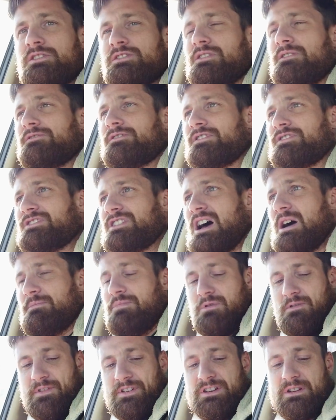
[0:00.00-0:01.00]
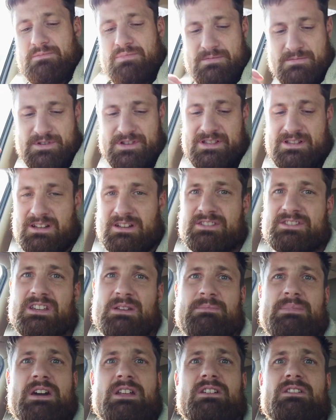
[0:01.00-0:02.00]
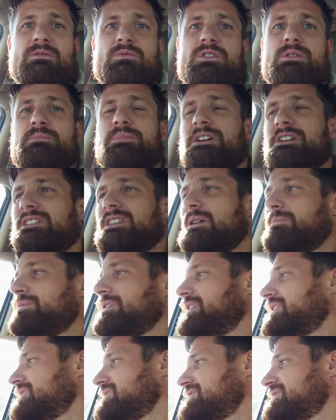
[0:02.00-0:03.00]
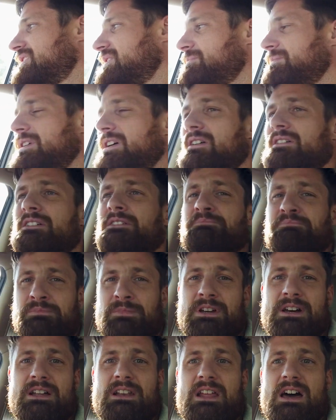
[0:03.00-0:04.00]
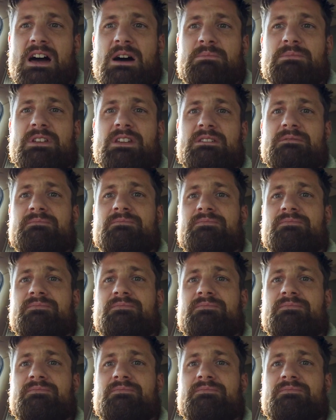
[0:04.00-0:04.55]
So for example, if I didn't put my seatbelt on, it would have picked up a seatbelt alarm then.